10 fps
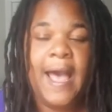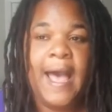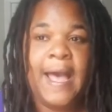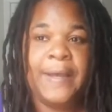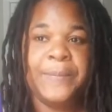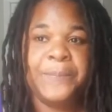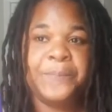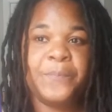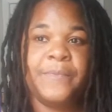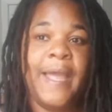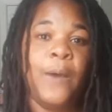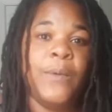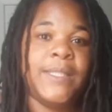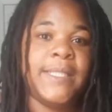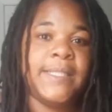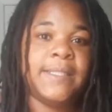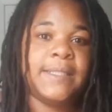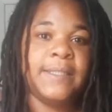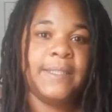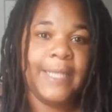Now, with
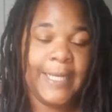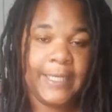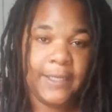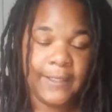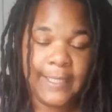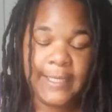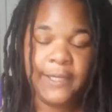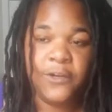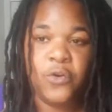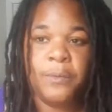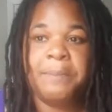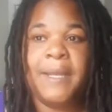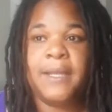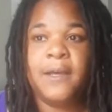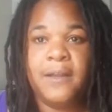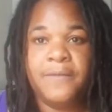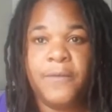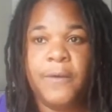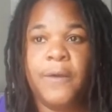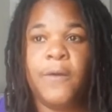this lady, young lady here, Norma
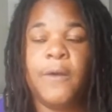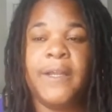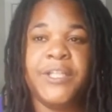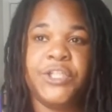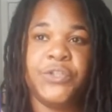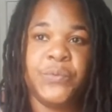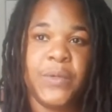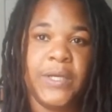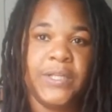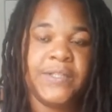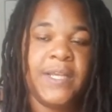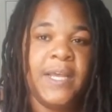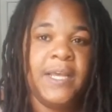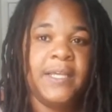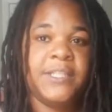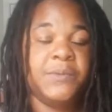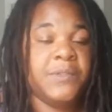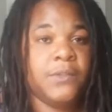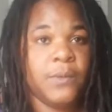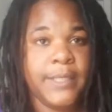McConnevoy, her issue was she
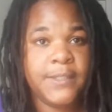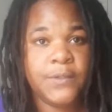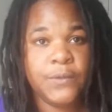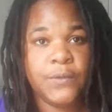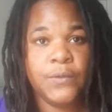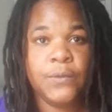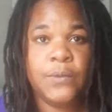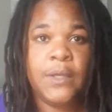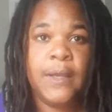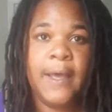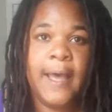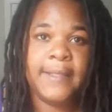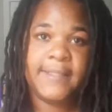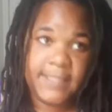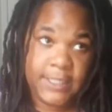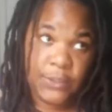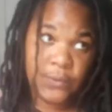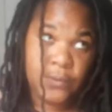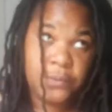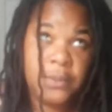was 22,
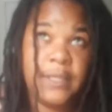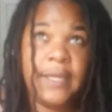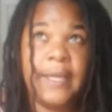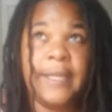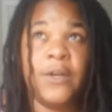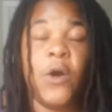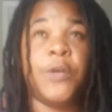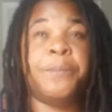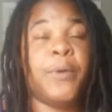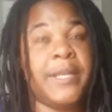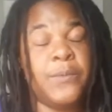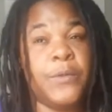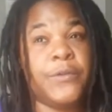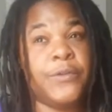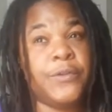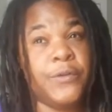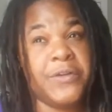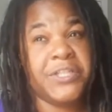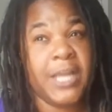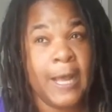single, and on pregnant with her
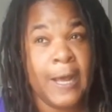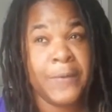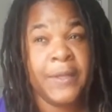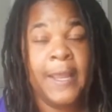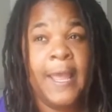third child,